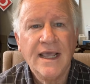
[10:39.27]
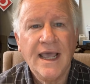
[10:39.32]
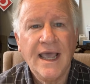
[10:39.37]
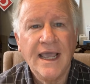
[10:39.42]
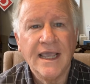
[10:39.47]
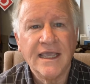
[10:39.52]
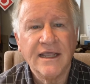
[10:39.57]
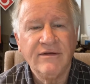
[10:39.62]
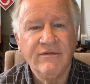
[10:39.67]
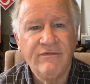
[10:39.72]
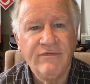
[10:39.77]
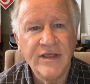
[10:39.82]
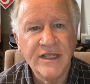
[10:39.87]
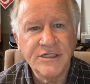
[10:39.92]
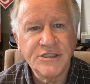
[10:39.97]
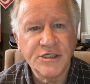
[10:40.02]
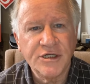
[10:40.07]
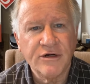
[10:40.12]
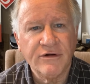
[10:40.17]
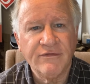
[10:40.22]
A
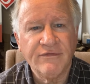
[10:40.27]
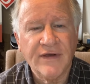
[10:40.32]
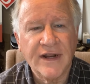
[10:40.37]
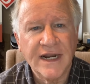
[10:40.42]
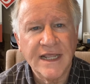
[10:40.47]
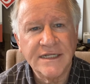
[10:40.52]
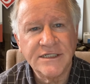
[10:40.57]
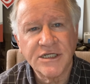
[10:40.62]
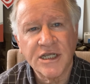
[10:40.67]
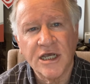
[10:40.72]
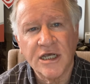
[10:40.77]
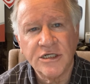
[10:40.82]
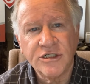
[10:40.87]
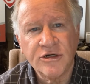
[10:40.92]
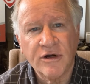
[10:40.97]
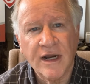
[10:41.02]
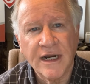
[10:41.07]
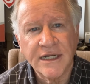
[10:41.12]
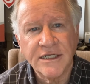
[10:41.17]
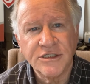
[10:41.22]
conventional finance
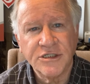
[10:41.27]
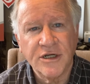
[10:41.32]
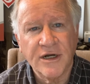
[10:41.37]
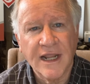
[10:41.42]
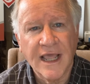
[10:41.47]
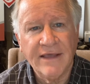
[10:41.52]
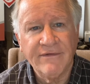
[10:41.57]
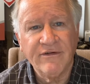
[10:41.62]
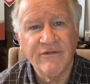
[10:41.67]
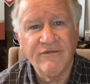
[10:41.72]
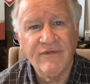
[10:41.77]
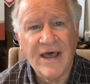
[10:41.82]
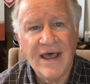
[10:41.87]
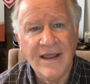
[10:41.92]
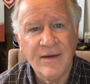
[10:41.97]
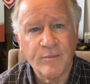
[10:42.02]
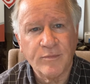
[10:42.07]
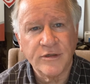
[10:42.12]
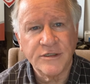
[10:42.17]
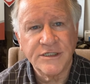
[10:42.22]
contract is going to have a
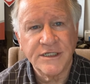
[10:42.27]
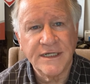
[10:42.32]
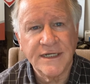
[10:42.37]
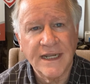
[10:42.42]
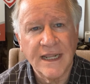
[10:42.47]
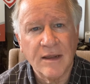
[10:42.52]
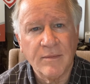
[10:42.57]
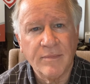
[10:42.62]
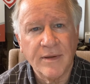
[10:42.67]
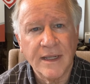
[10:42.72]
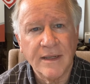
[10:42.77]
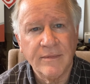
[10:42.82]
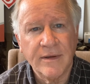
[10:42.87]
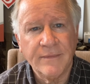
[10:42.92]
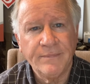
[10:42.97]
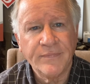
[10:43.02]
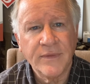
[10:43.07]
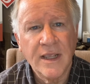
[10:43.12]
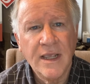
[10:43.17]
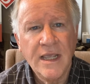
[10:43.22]
5% down
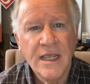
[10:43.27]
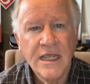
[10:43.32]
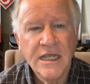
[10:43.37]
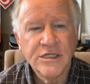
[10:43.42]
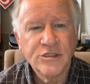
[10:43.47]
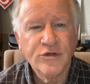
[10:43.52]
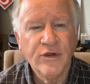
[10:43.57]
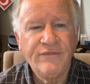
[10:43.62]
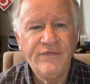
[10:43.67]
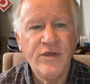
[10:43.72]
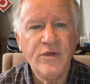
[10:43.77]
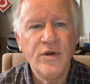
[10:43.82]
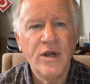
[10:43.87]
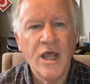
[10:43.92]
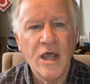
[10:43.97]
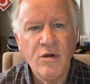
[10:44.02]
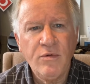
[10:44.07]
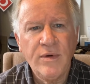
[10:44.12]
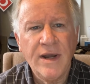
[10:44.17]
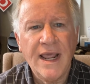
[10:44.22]
payment. So if you
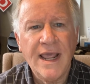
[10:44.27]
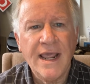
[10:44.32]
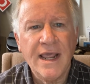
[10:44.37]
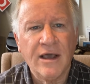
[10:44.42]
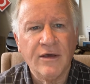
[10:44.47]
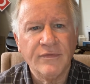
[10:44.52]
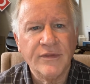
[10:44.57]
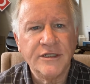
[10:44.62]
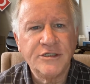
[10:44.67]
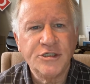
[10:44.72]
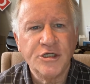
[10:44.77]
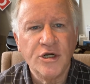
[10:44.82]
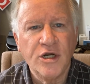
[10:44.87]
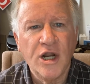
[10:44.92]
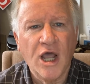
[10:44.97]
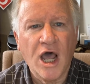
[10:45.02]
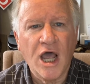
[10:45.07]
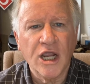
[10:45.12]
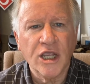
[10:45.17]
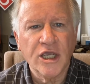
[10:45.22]
know now that you're
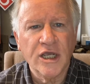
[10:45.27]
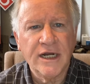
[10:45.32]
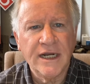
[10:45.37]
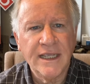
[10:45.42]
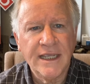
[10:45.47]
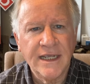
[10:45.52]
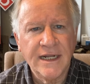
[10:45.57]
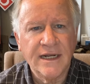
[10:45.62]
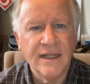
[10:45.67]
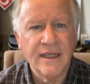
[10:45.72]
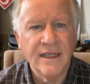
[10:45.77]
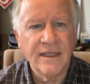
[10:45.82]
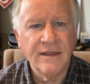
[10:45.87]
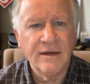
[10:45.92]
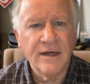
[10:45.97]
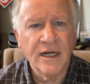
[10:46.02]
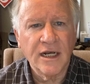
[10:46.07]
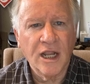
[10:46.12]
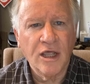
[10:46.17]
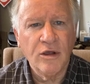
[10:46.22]
not going to get
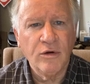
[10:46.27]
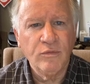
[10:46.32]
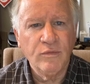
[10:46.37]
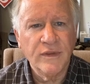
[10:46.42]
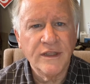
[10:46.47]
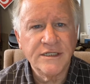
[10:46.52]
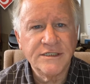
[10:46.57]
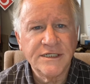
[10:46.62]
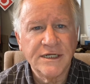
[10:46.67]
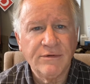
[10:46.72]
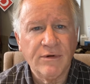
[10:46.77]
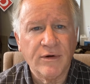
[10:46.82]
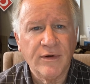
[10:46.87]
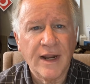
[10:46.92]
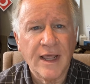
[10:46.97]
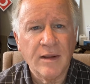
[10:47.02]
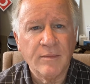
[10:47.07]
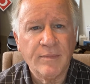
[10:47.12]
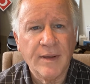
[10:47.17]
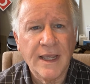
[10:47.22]
a loan with a 0
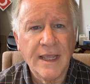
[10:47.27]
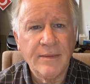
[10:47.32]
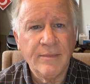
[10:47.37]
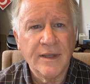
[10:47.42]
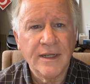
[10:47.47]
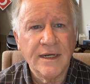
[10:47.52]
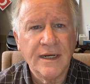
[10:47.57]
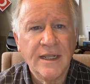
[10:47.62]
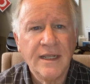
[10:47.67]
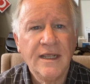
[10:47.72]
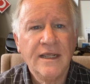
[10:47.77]
down payment,